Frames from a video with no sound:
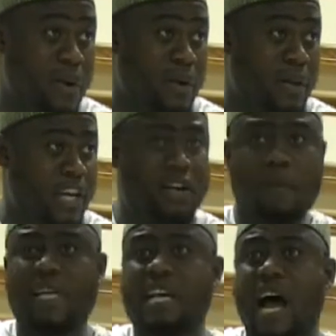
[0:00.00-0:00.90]
In
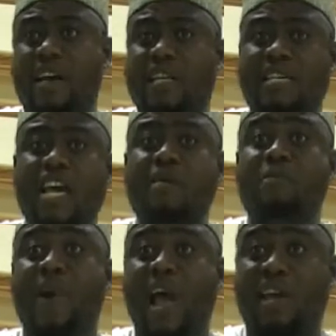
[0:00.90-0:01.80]
Ramadan, they see him
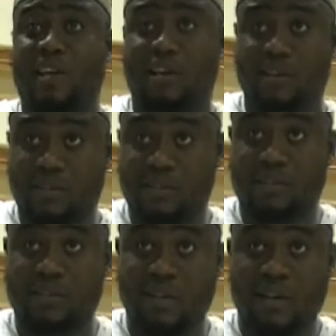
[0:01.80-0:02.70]
praying.
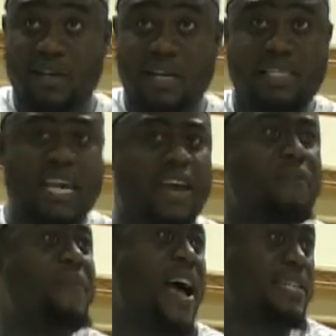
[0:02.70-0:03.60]
They see him
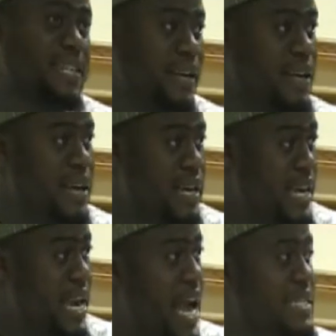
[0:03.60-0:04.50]
fasting.
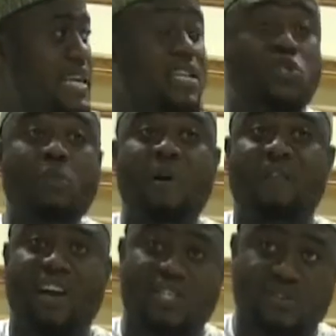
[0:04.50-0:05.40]
He asks his
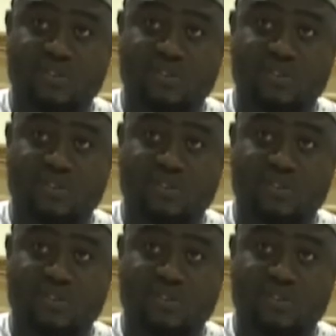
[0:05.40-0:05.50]
supervisor,